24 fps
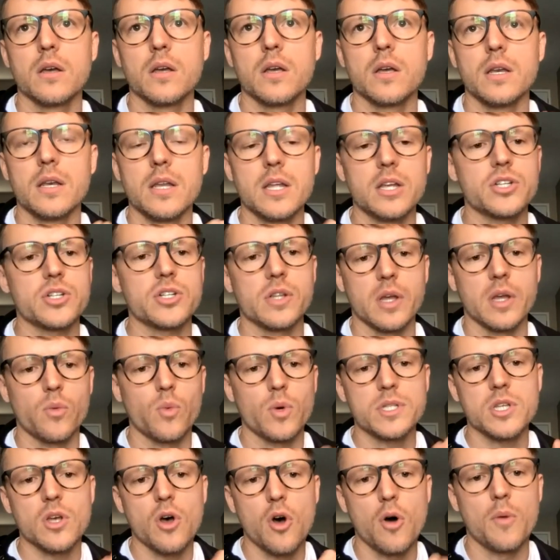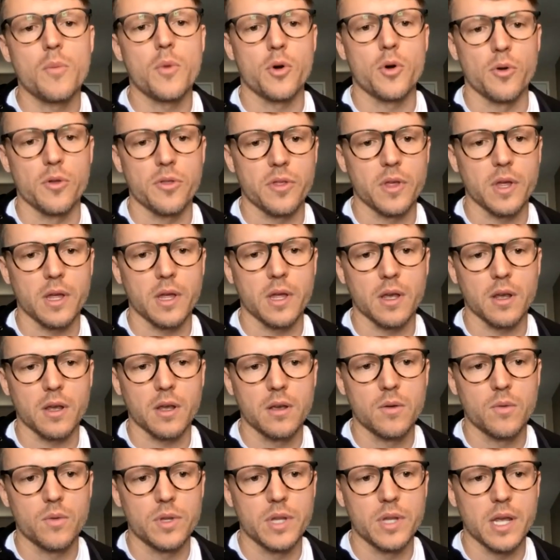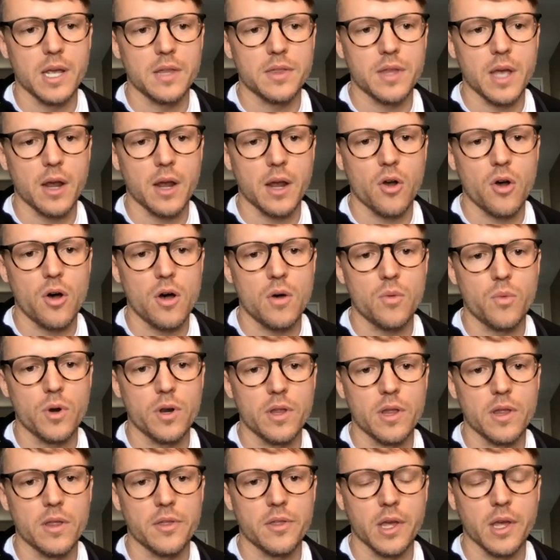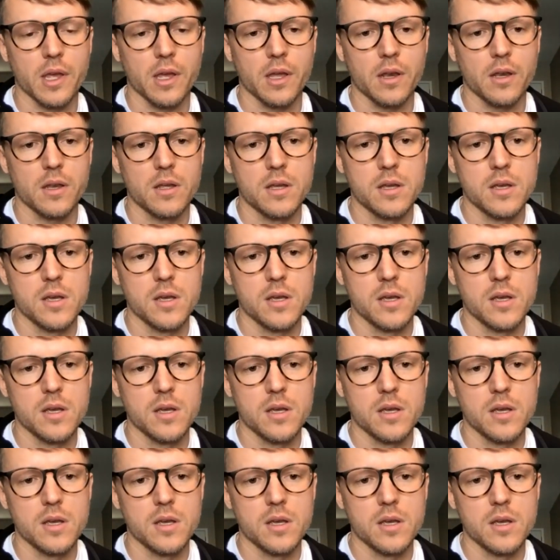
initially, what's the homeowner thinking when they get that call? What are they thinking?